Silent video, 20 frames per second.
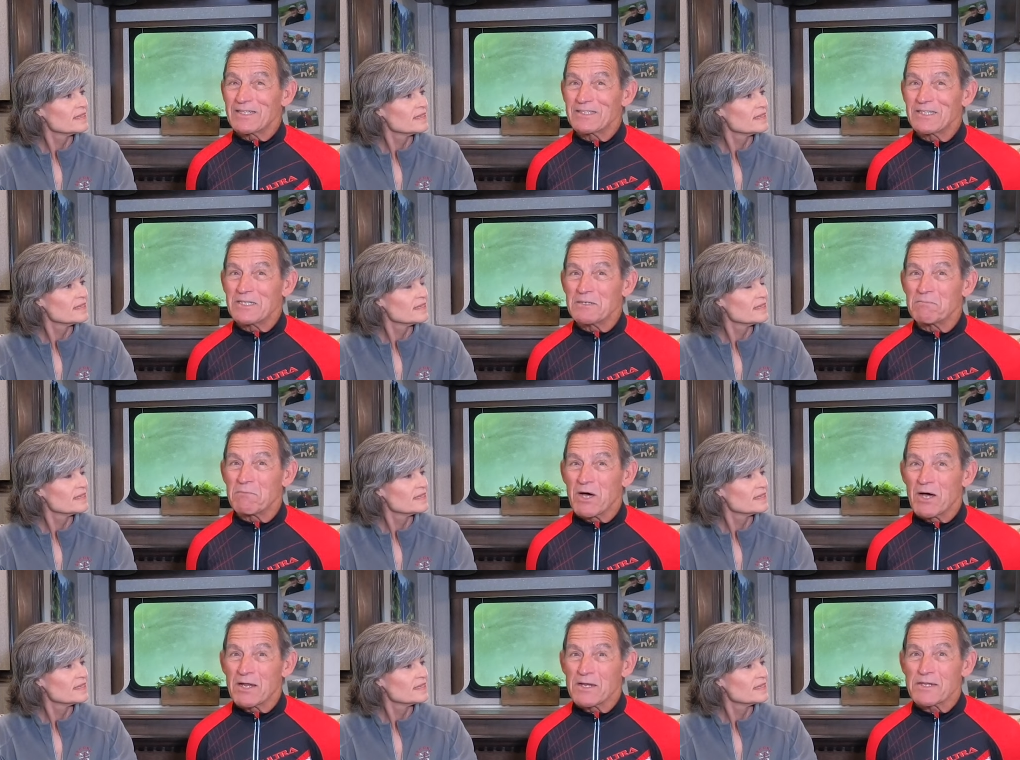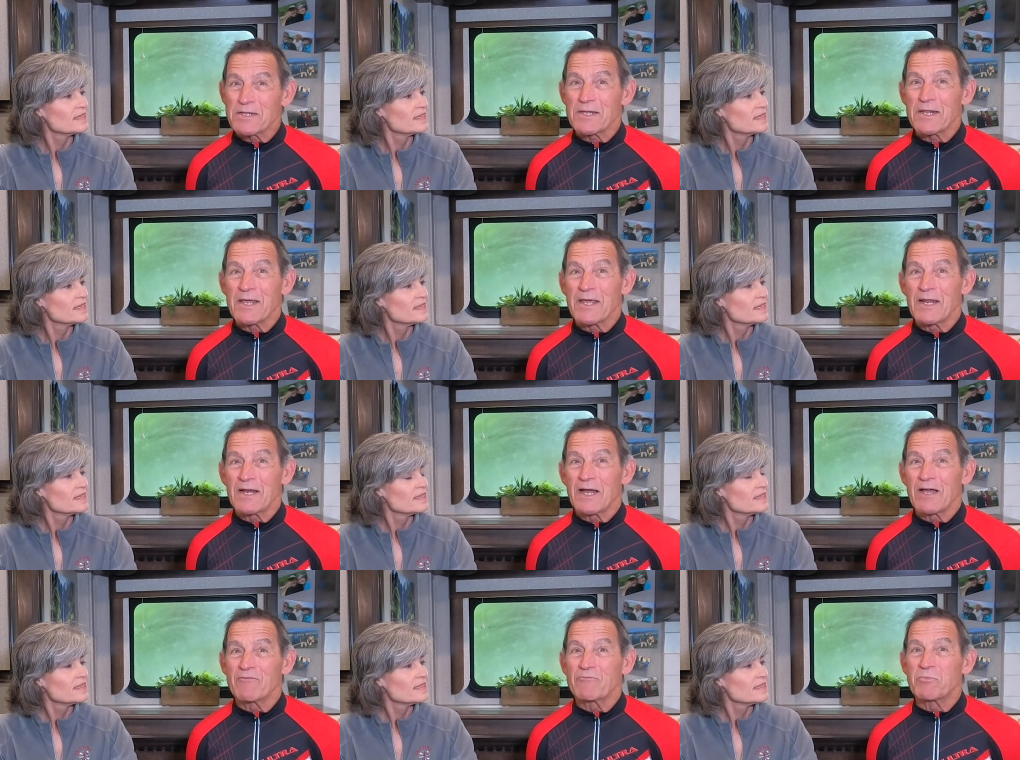Speaker 1: eighteen months,
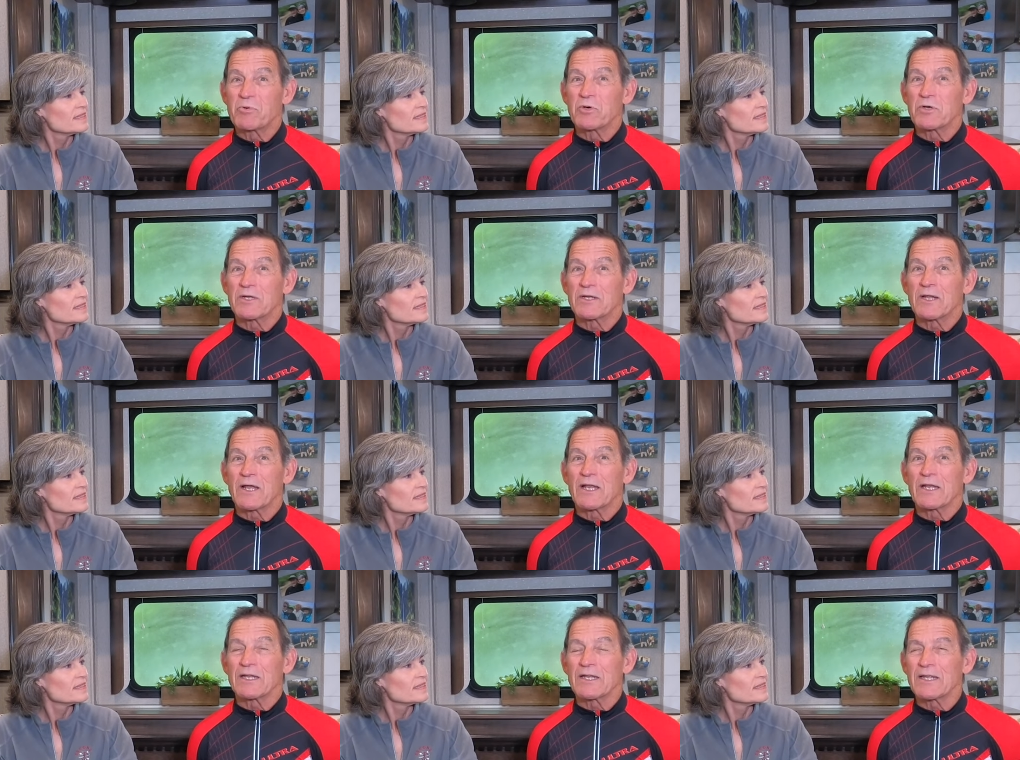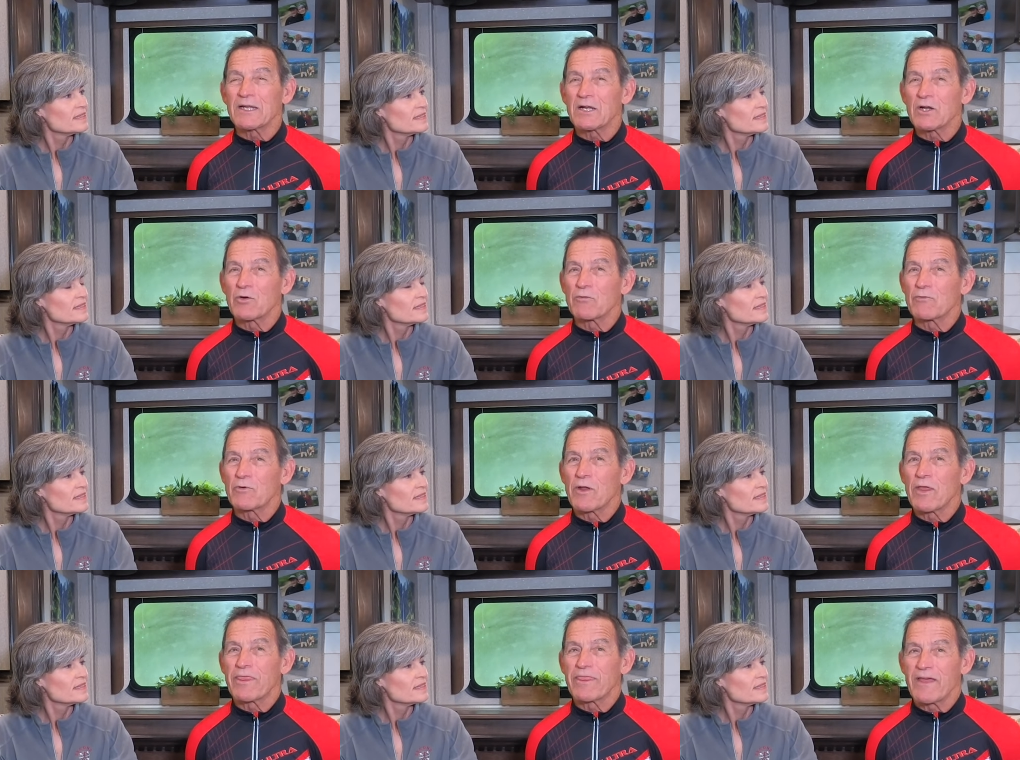and I've put a little
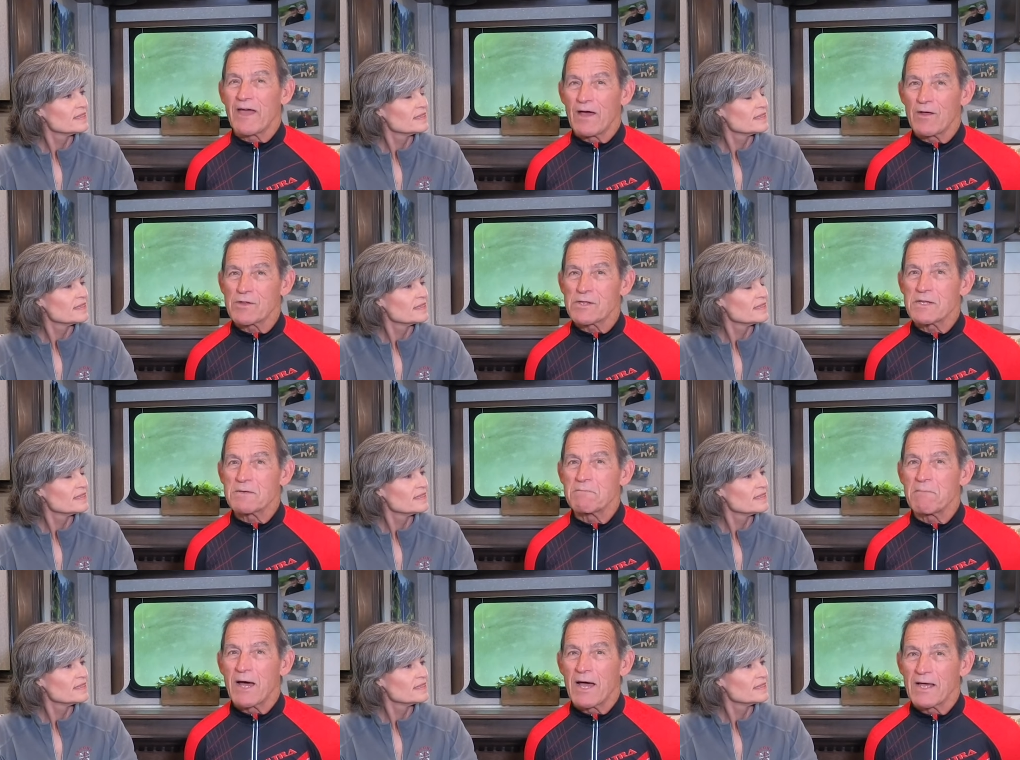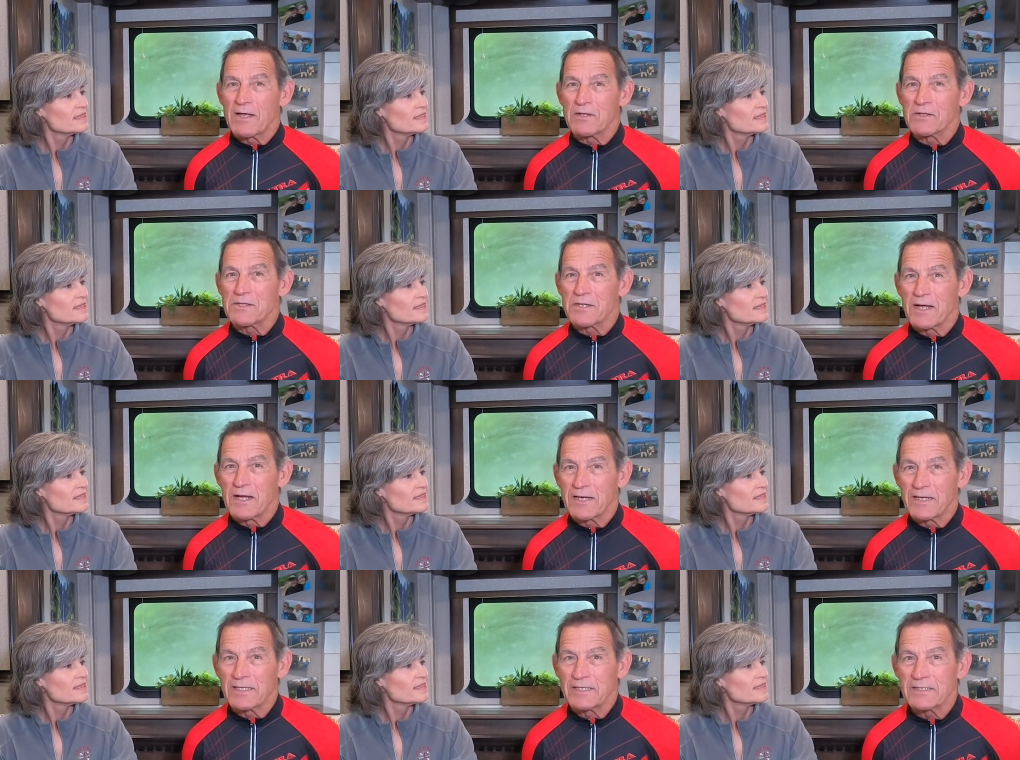over a thousand miles
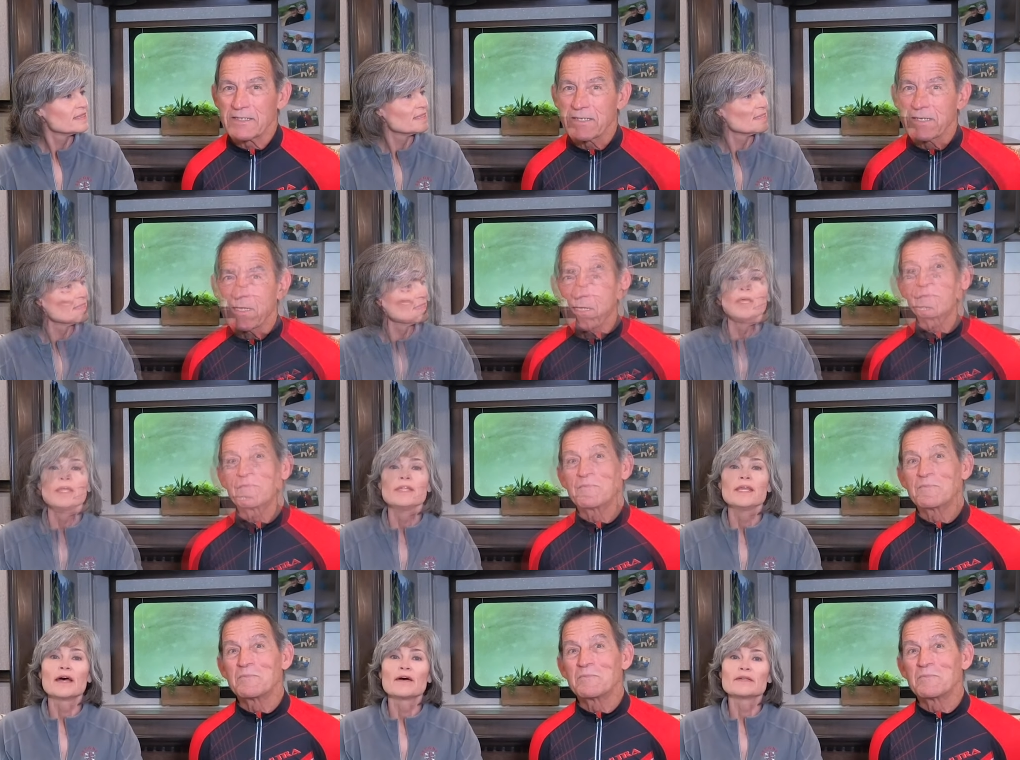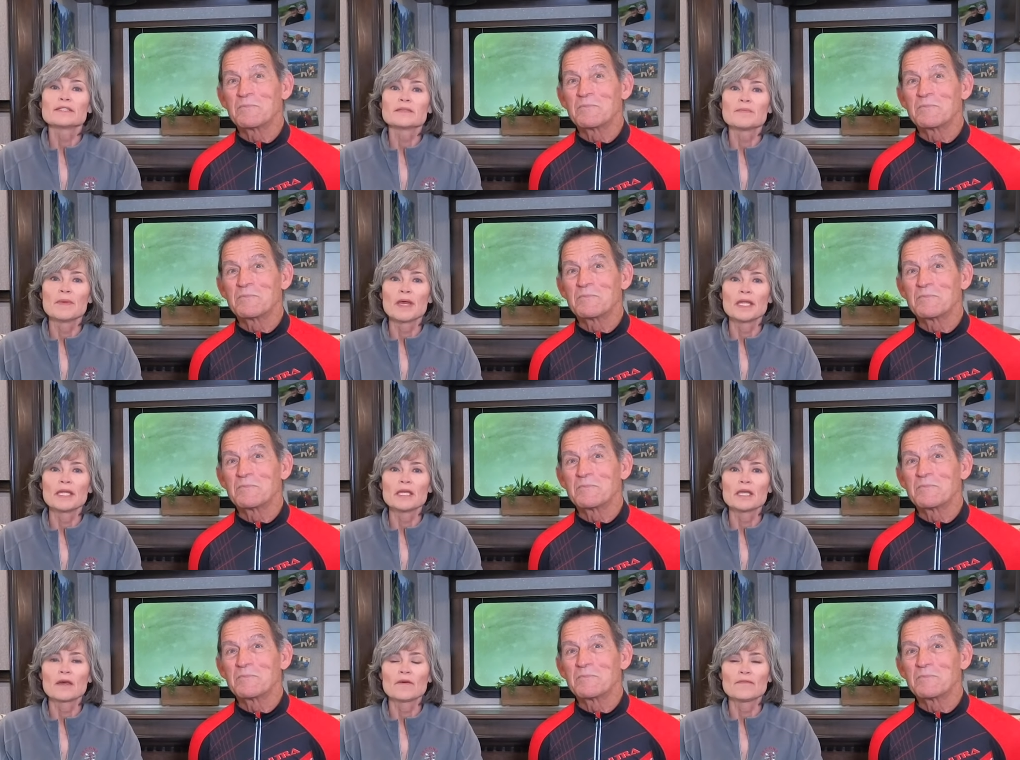on it. Now, as
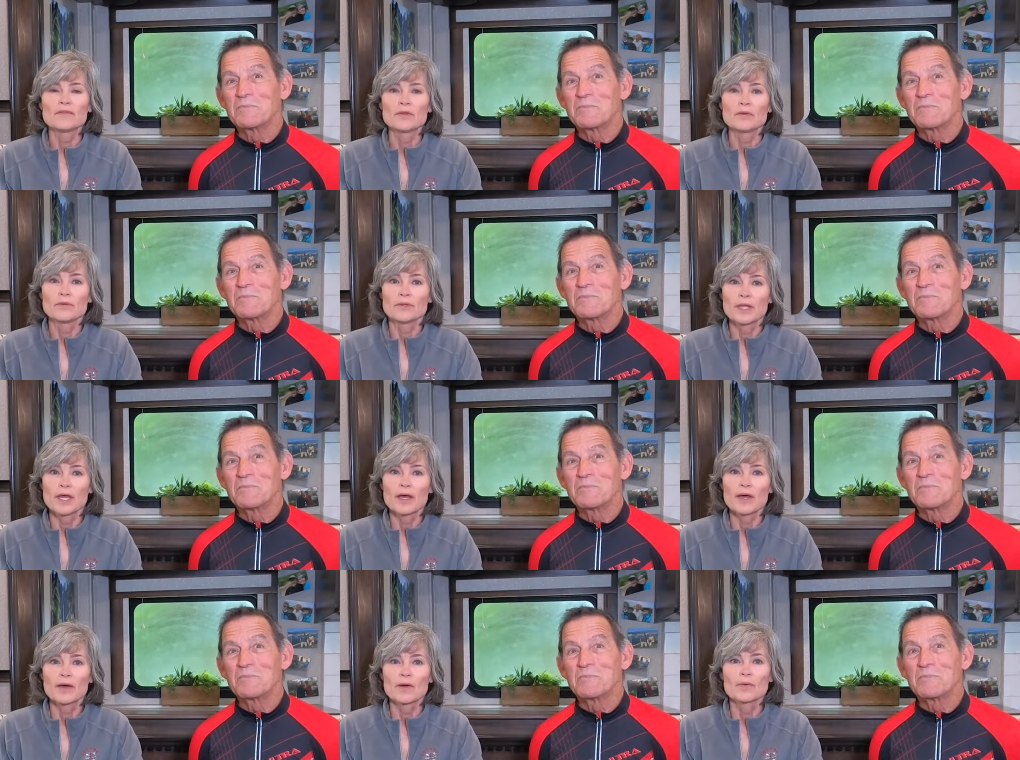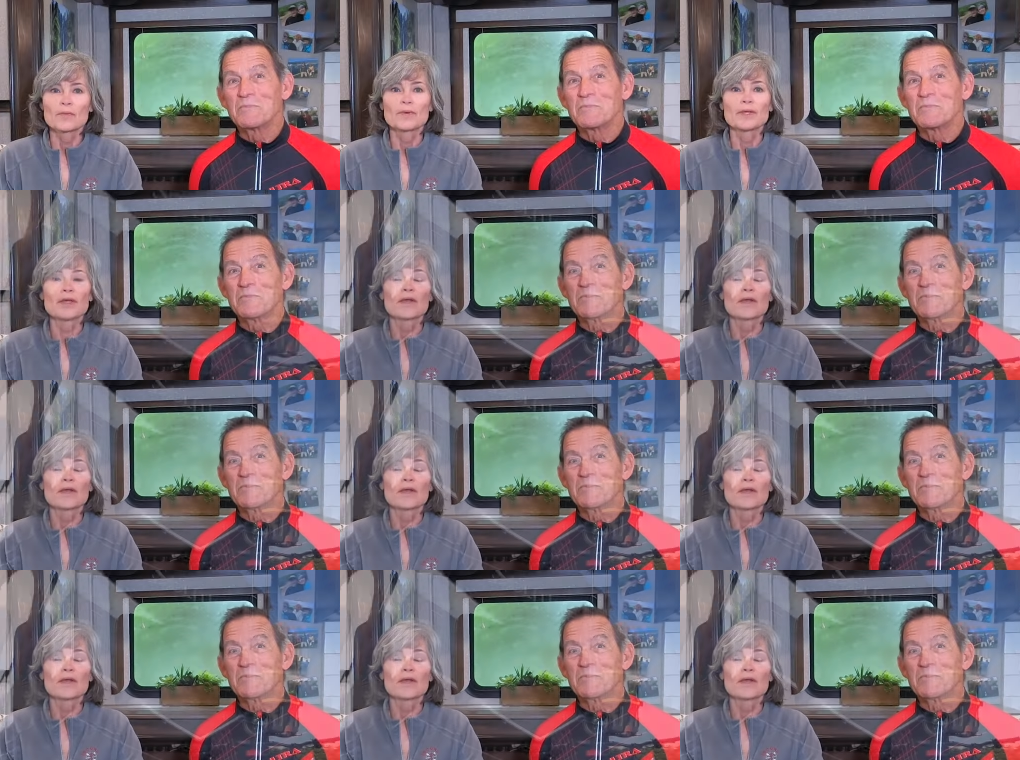many of you know,